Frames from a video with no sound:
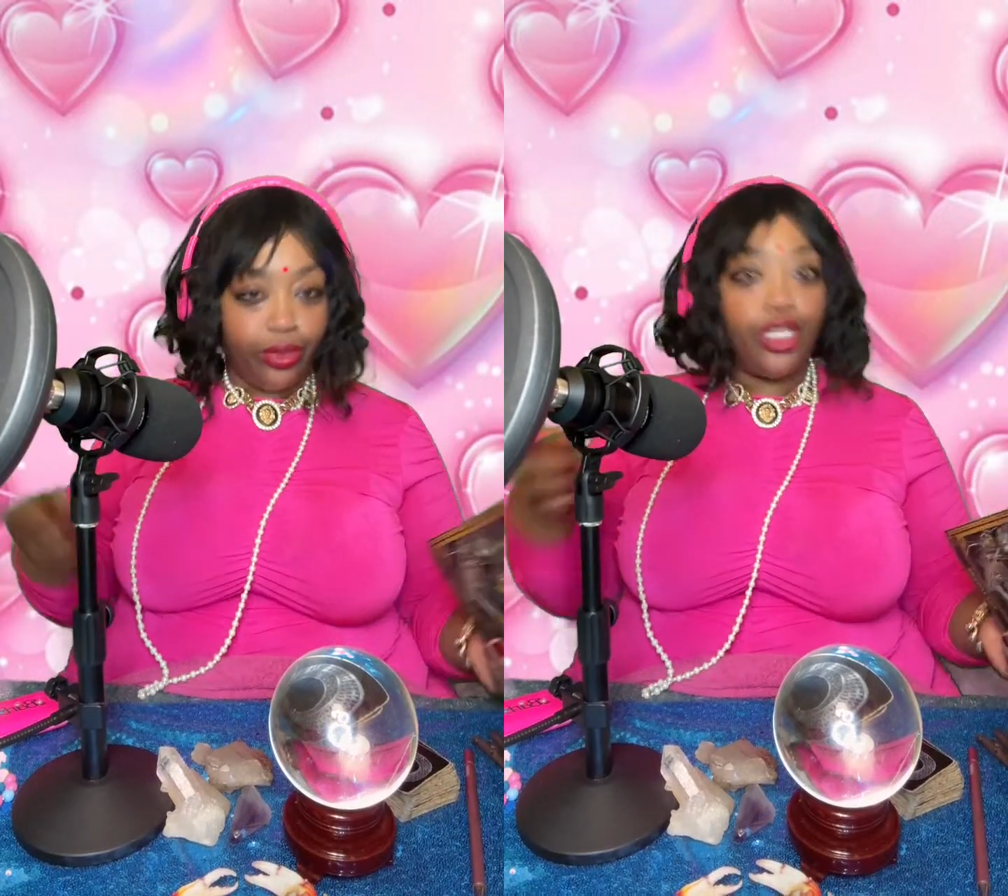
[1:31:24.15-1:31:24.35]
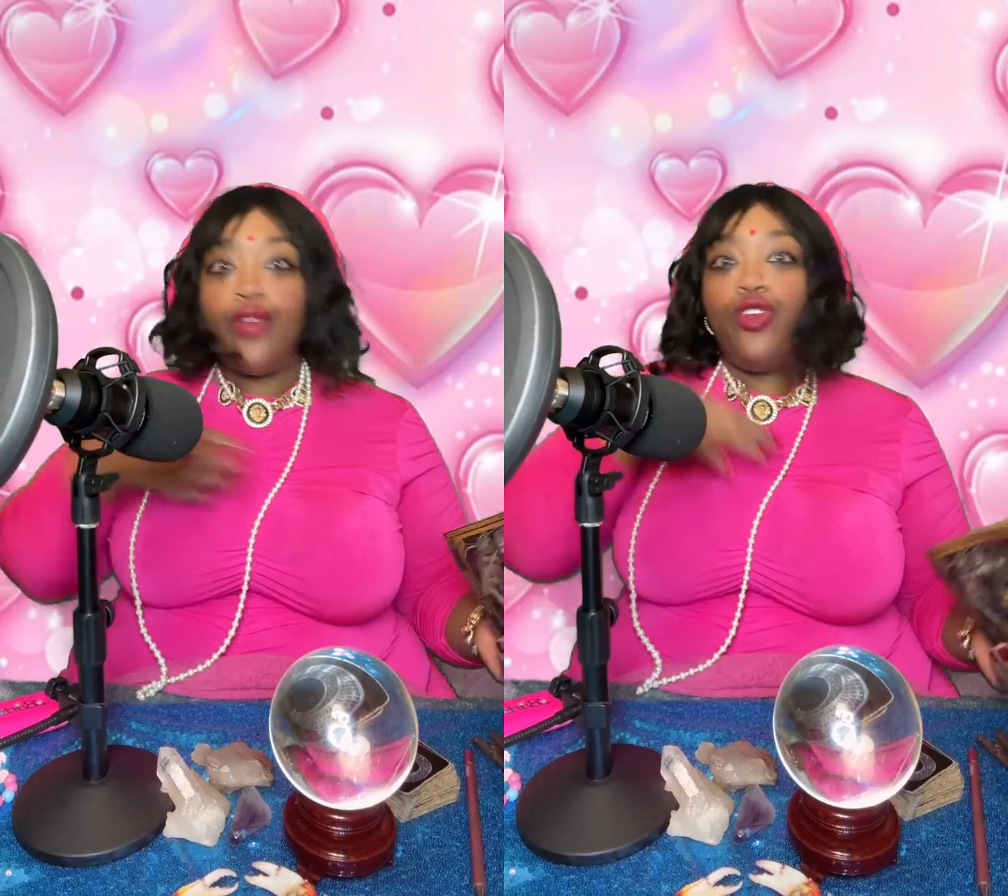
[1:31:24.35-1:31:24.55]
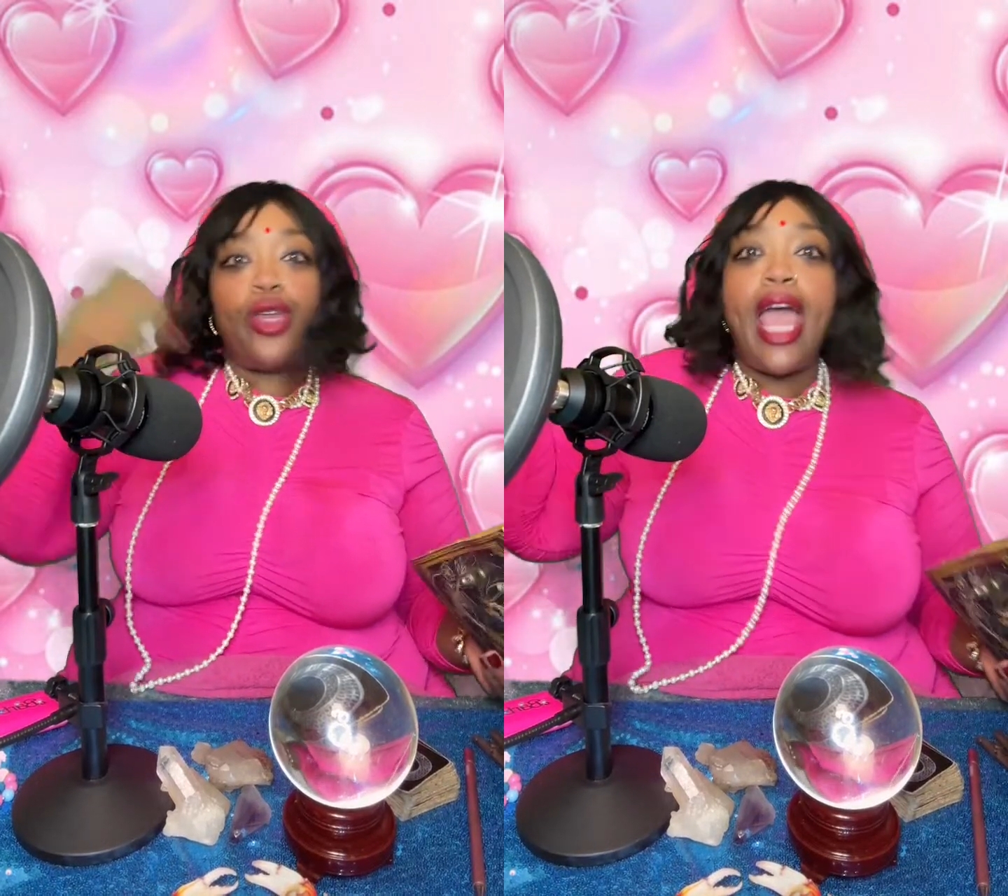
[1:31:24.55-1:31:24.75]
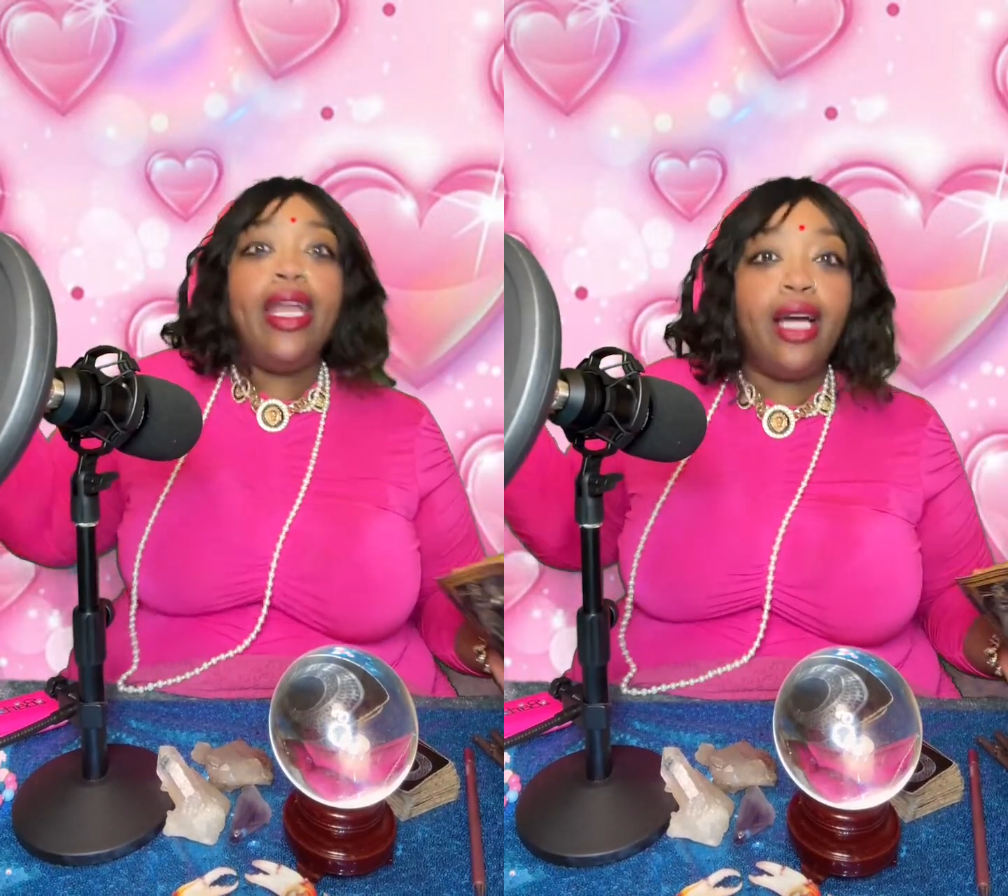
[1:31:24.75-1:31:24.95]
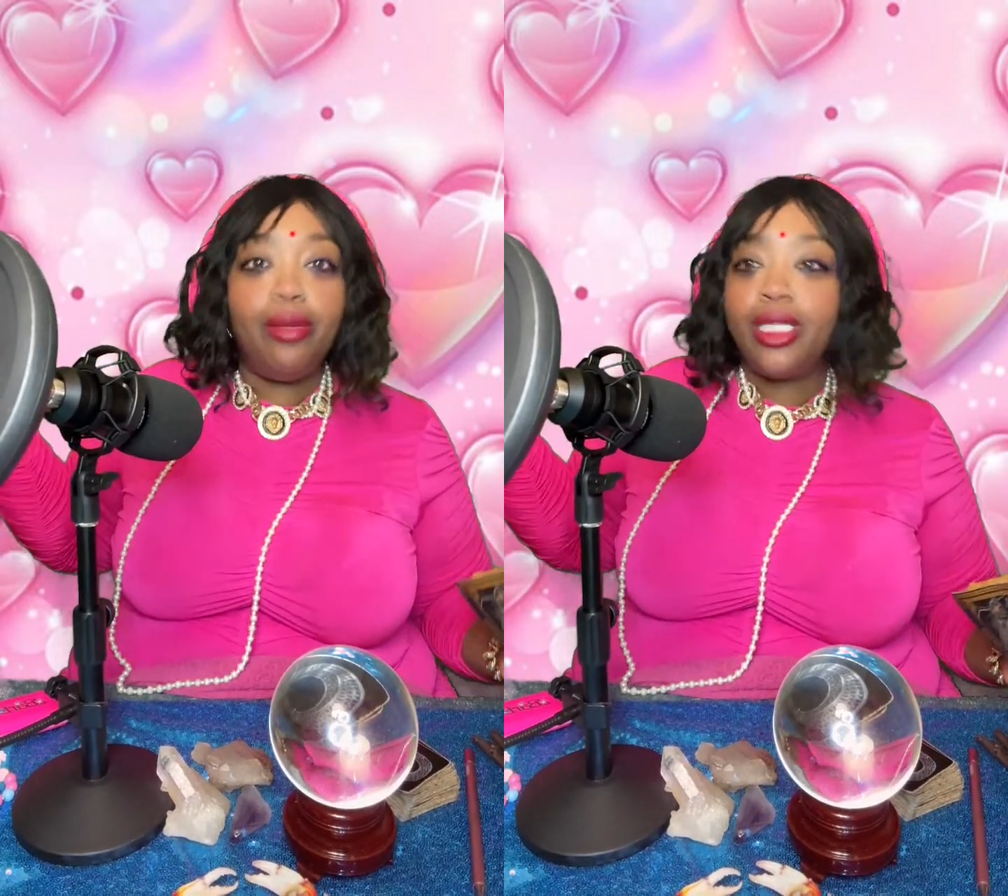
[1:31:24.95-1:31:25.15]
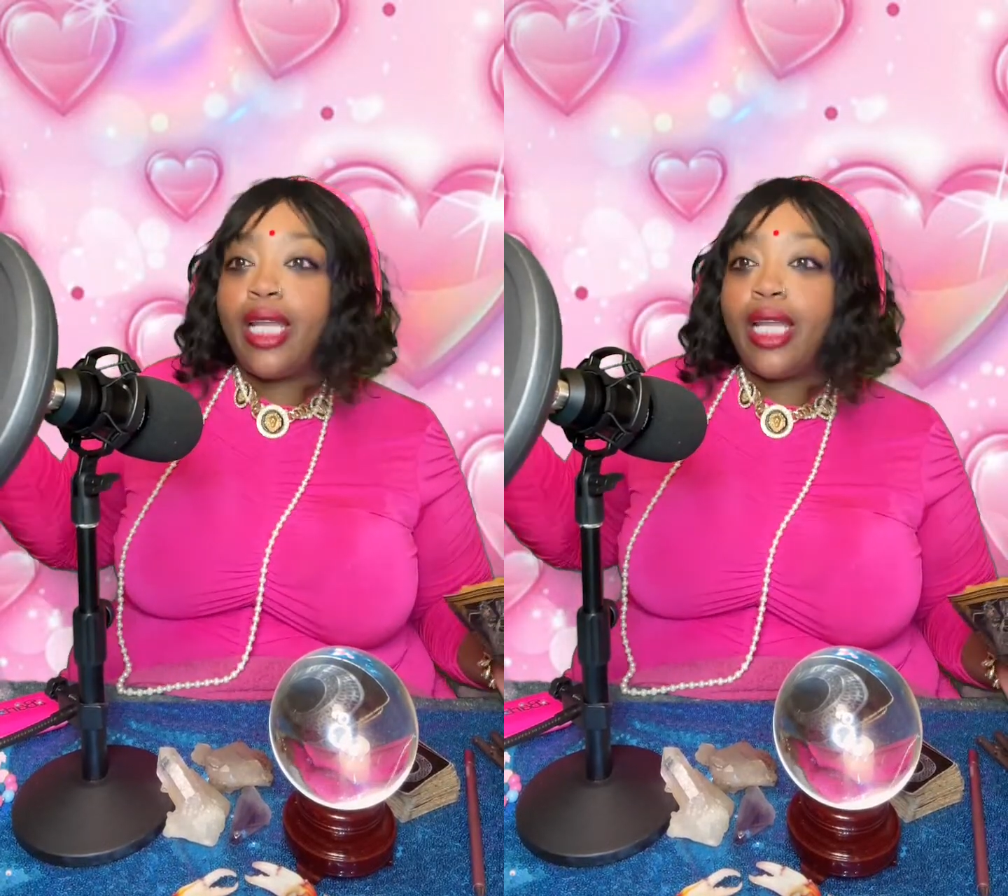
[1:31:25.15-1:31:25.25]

If you can't come to